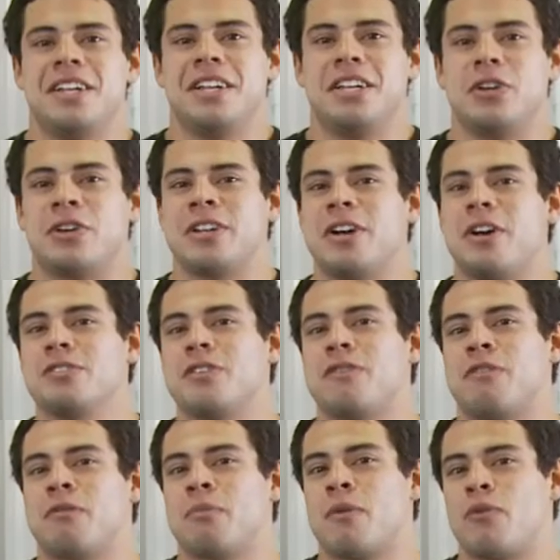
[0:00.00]
You can also
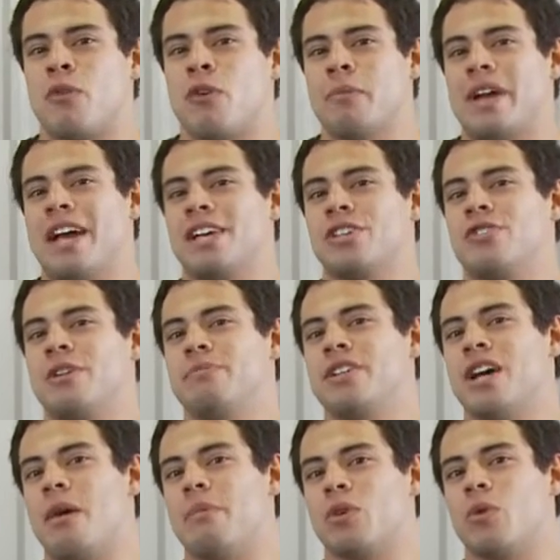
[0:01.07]
perform extra
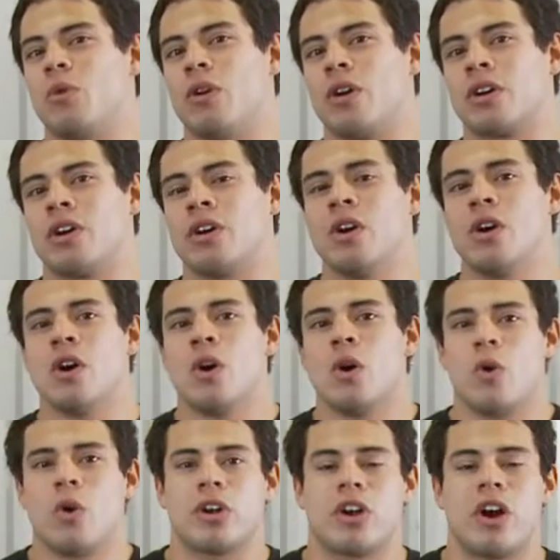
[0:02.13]
abdominal work
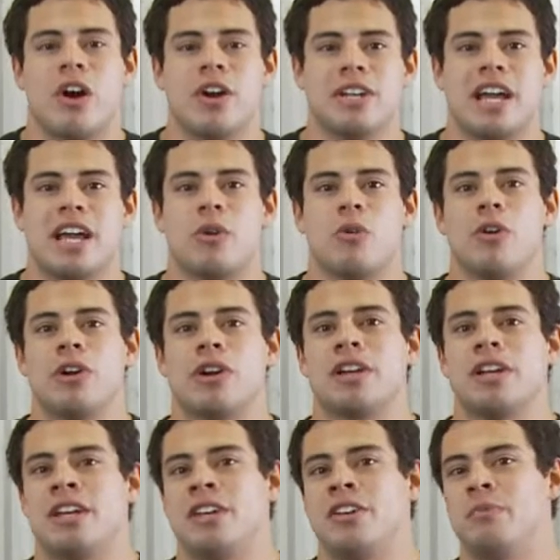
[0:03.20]
or cardiac work
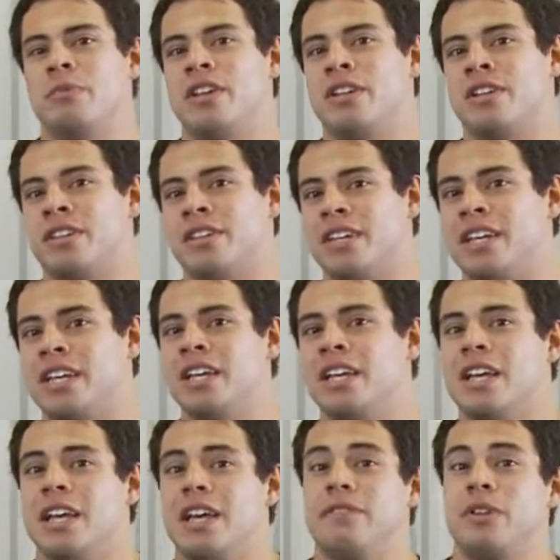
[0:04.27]
intermittently
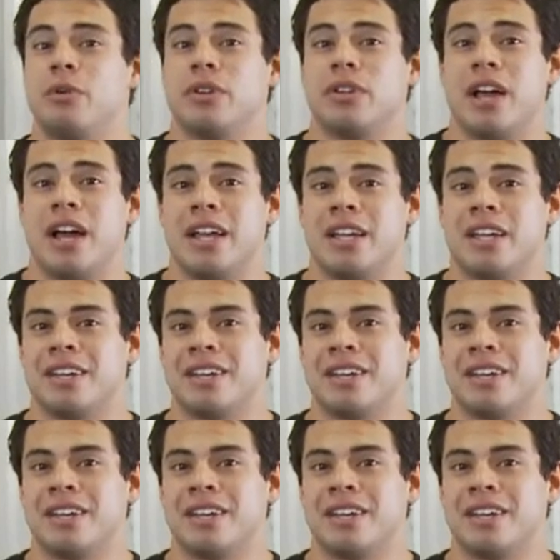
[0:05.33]
if you would like.